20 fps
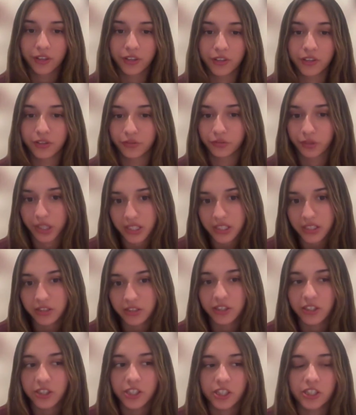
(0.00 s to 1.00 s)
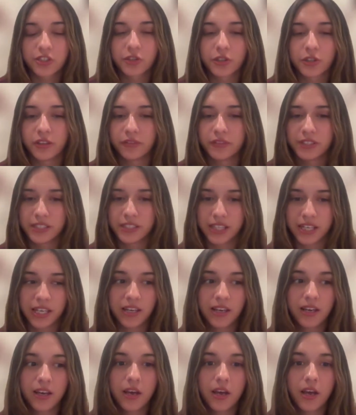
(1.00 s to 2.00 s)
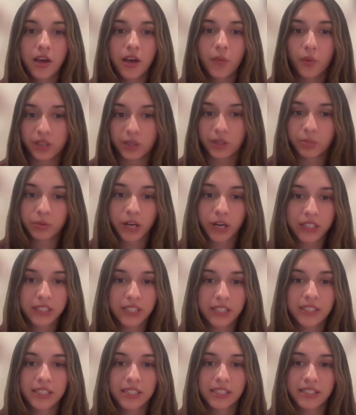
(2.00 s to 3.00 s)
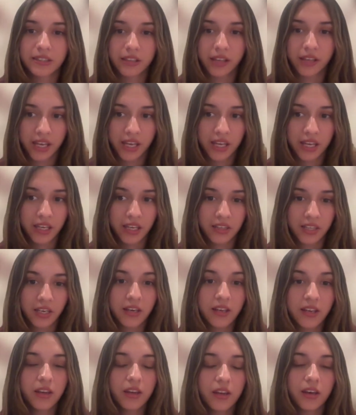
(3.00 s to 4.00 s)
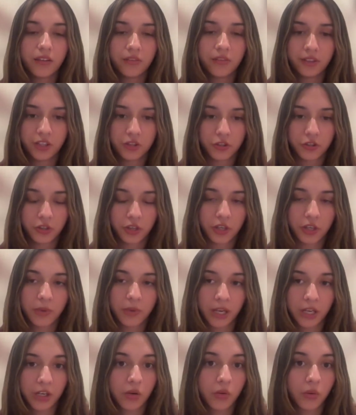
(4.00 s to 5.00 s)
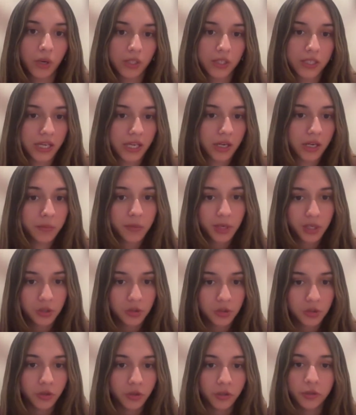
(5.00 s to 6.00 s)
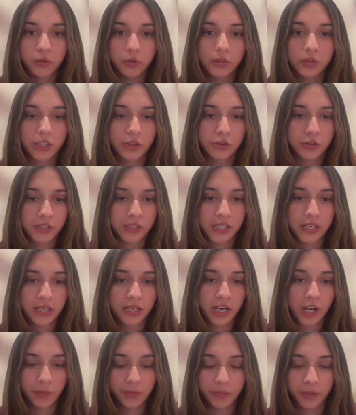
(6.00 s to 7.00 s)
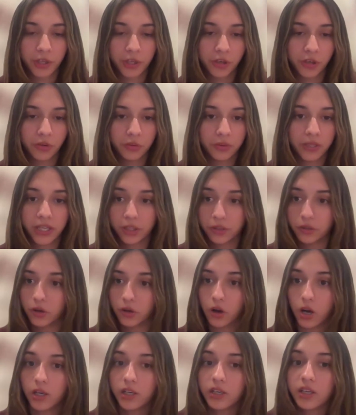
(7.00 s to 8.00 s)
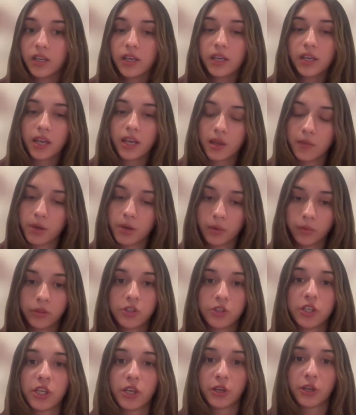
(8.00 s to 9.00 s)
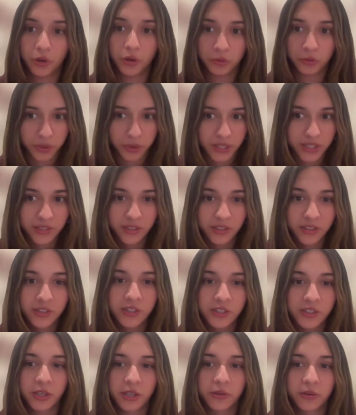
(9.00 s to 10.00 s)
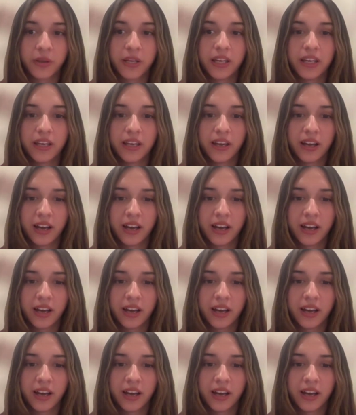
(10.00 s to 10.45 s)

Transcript: field of research and sort of see what the process is like. And then eventually you might go on to get a mentor who's interested in helping you later on in publishing your own research. So